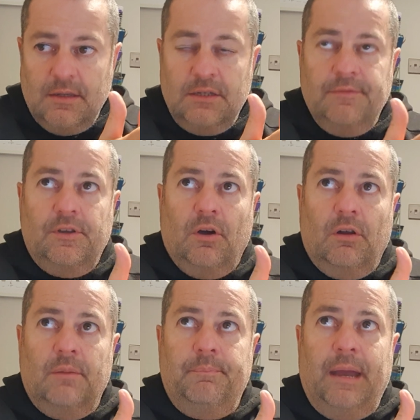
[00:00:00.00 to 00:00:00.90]
You've
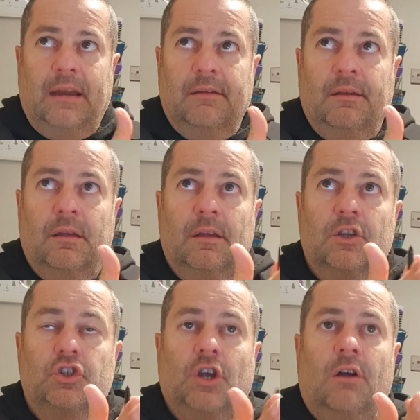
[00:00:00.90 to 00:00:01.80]
got a better
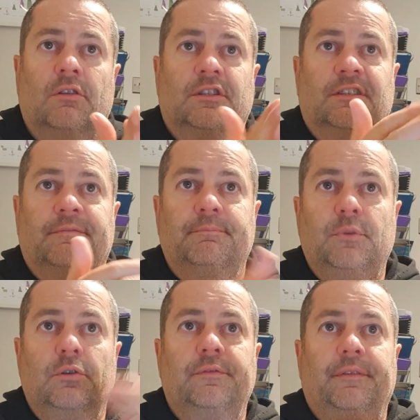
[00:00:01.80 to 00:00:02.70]
chance of
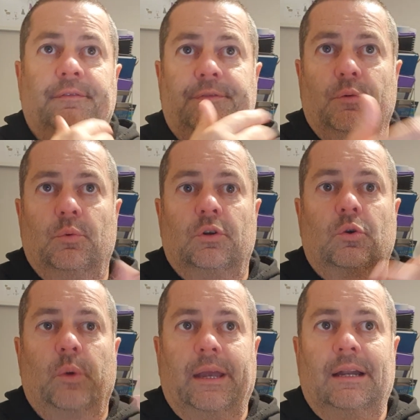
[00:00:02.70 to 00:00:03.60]
moving forward
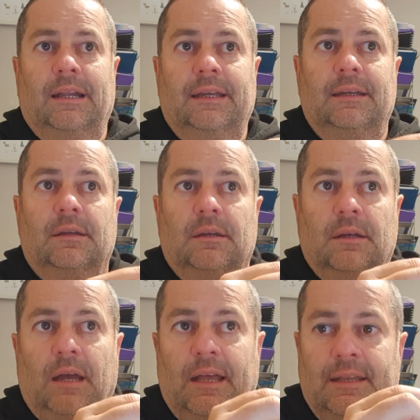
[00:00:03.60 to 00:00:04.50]
quickly
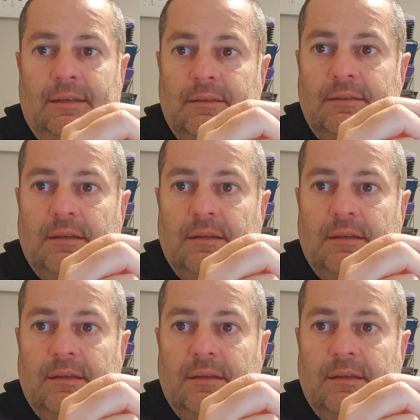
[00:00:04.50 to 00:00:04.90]
and